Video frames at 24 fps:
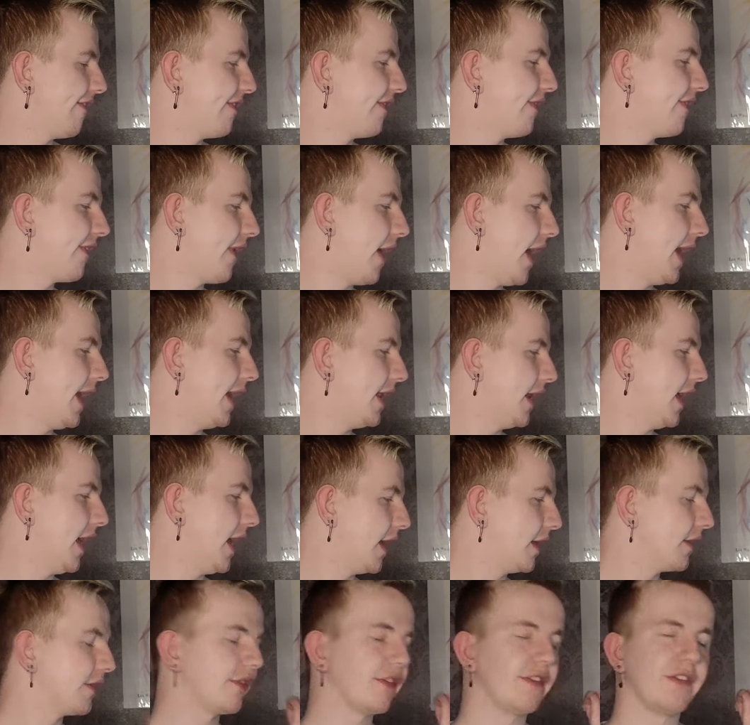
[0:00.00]
fine
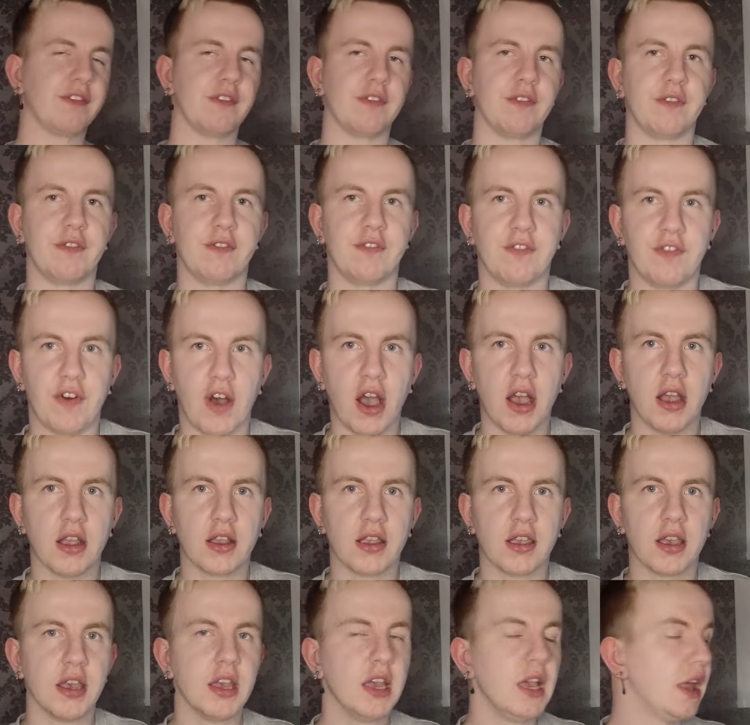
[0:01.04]
as
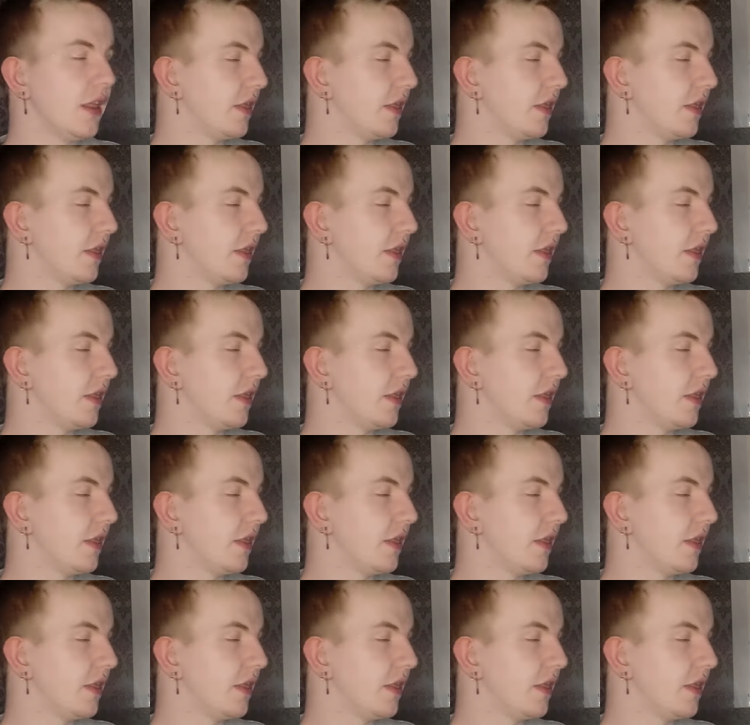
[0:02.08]
fuck.